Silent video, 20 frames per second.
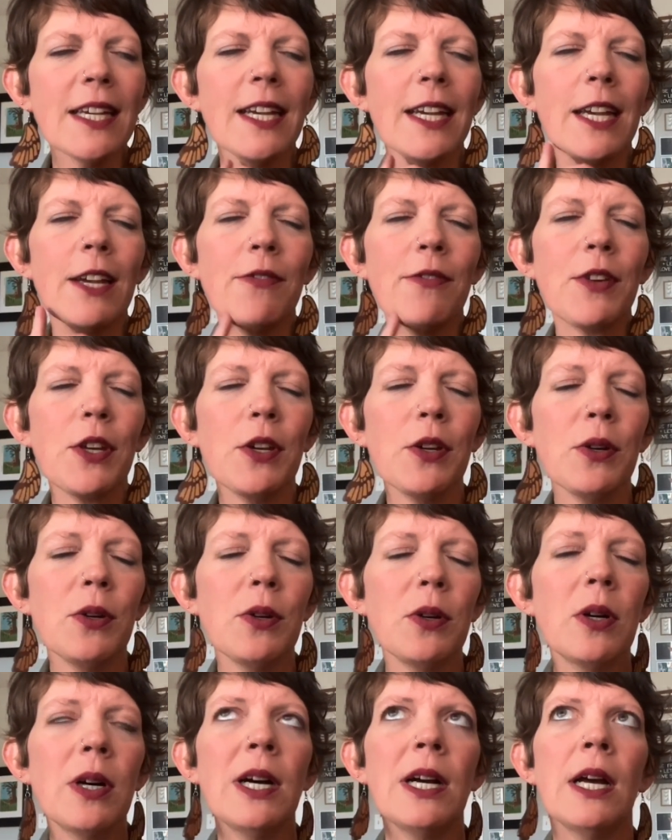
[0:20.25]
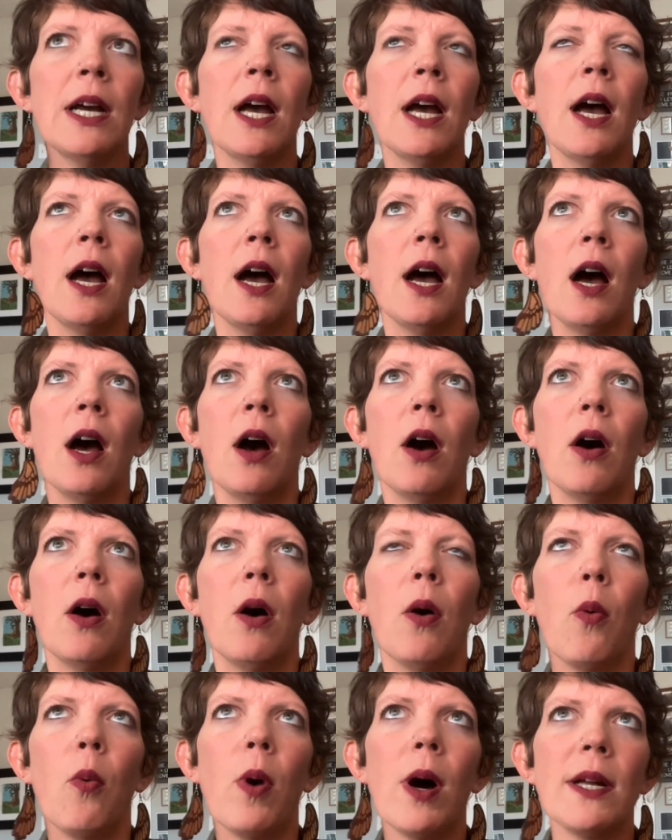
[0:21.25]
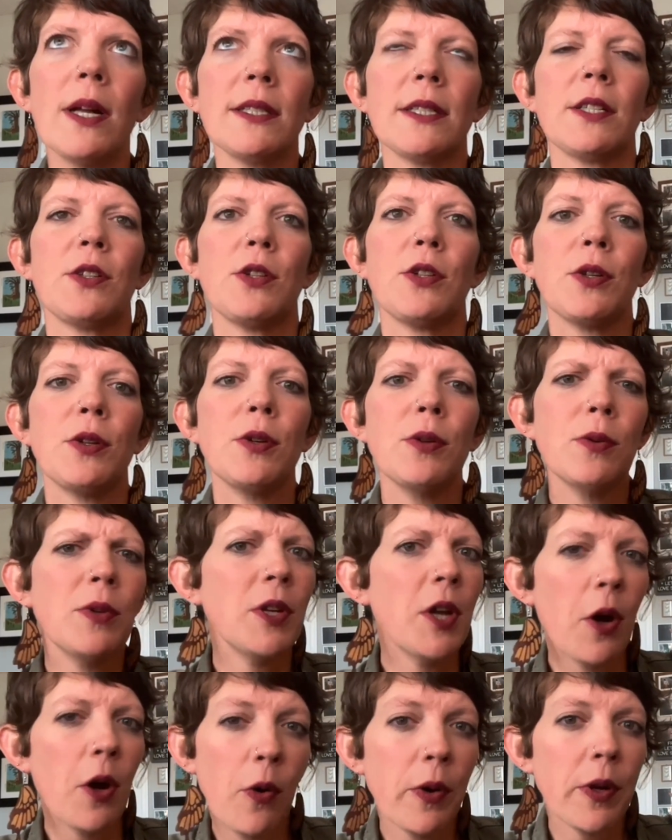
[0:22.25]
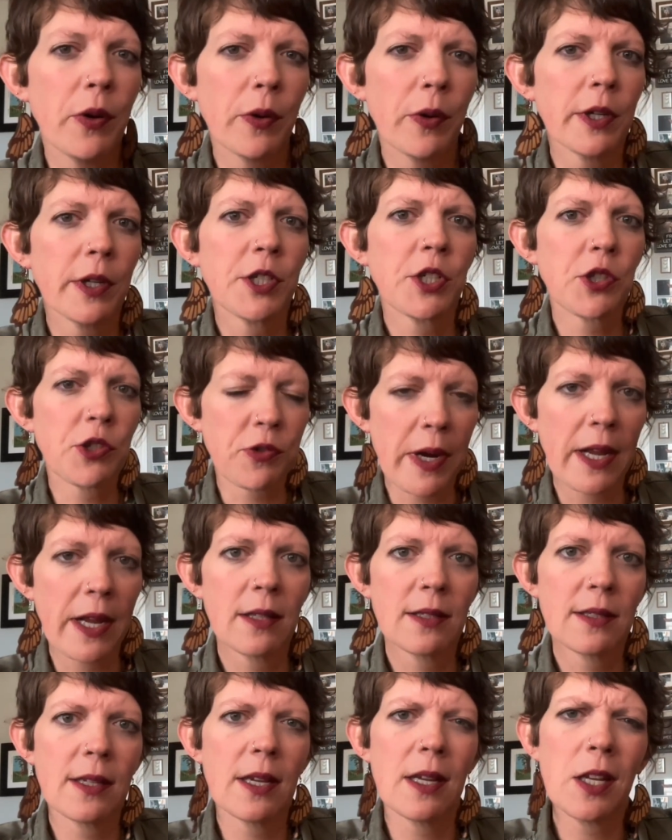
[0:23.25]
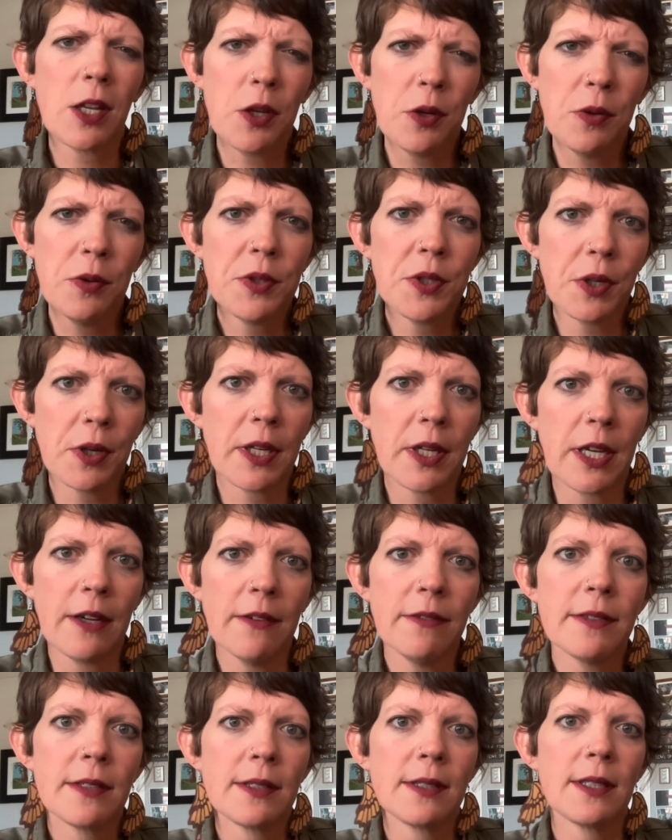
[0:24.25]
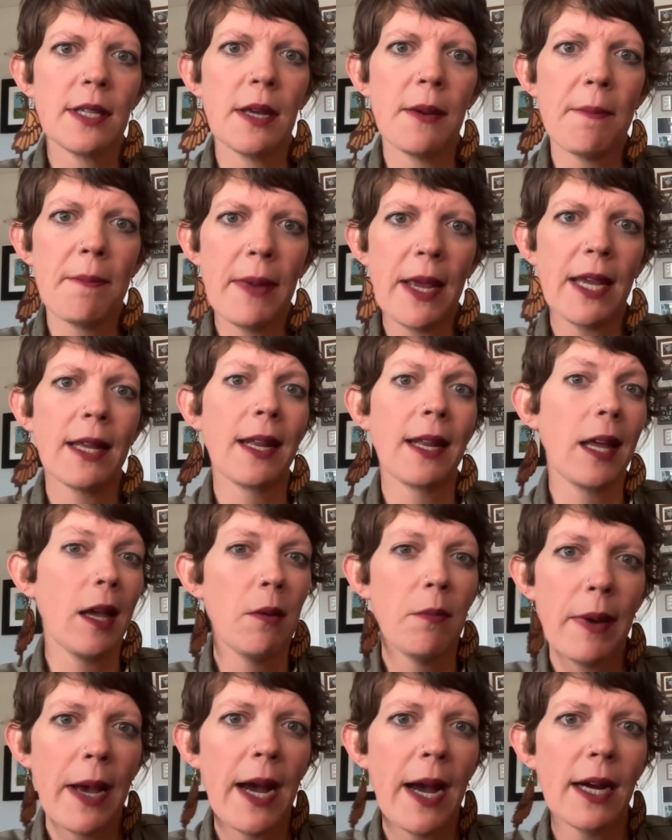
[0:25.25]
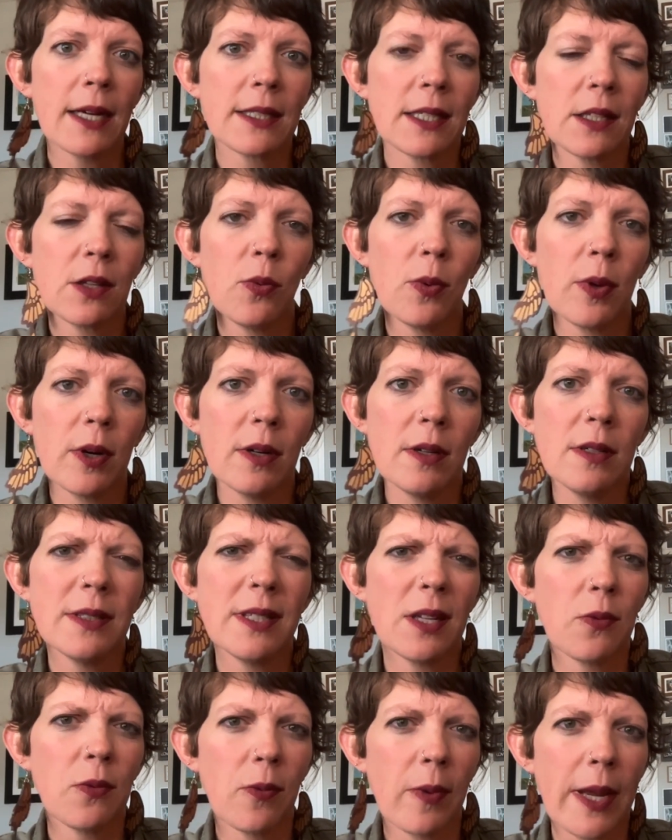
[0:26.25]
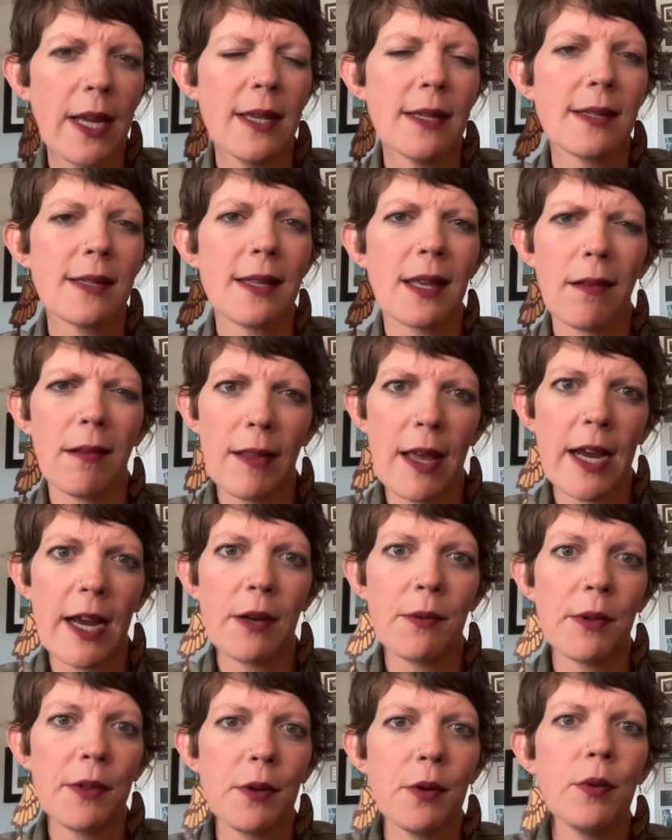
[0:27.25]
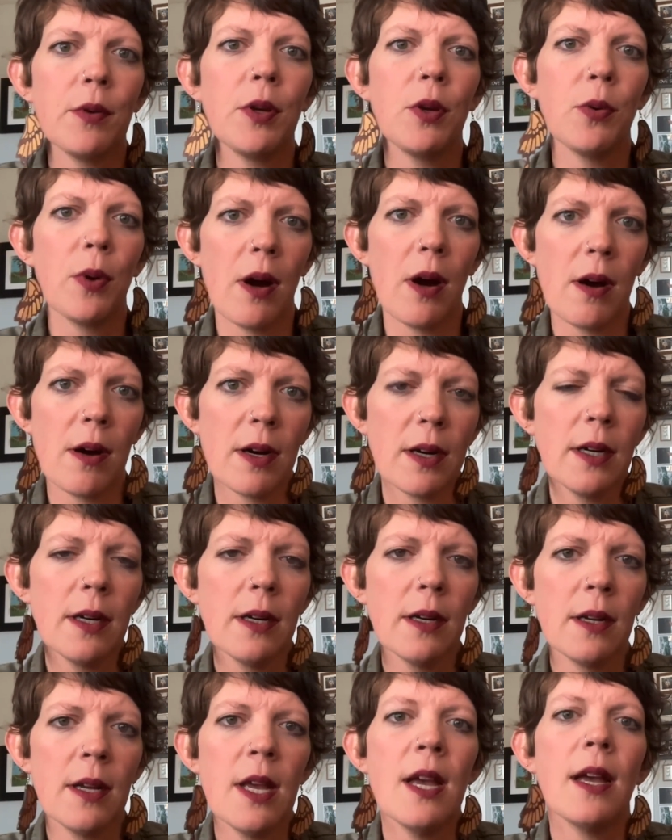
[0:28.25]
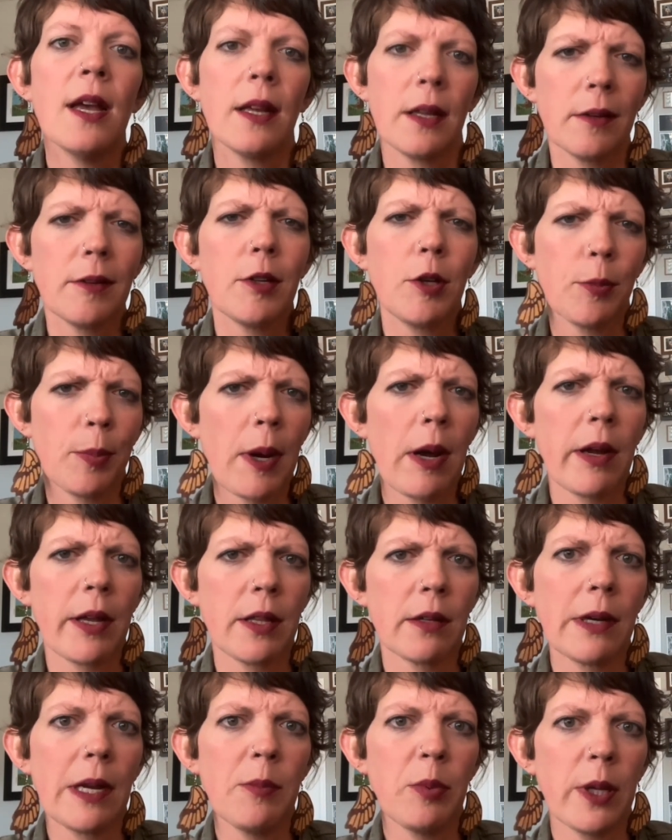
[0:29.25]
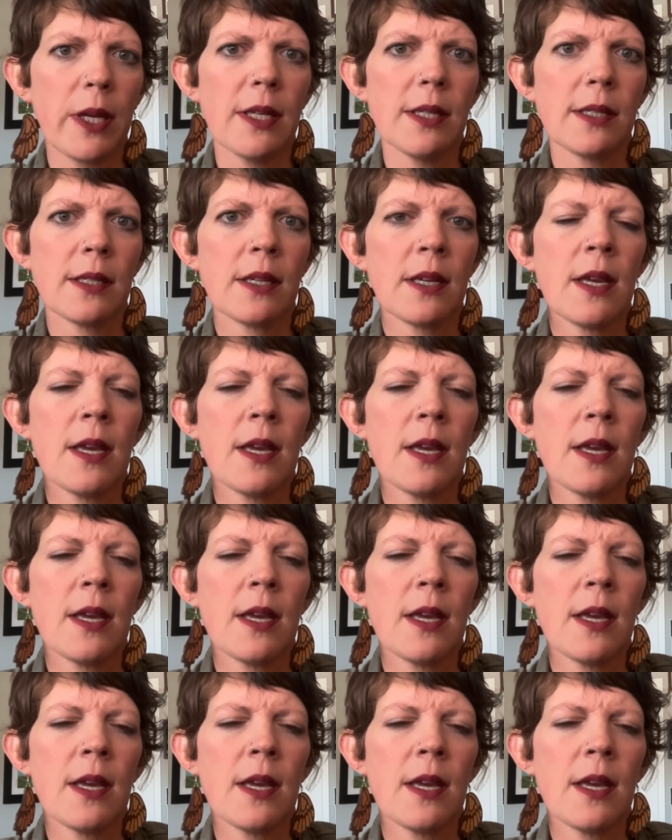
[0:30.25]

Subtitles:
If you want to know your strengths and use your gifts to make an impact in the world in ways that align with who you are, you're probably in the right place.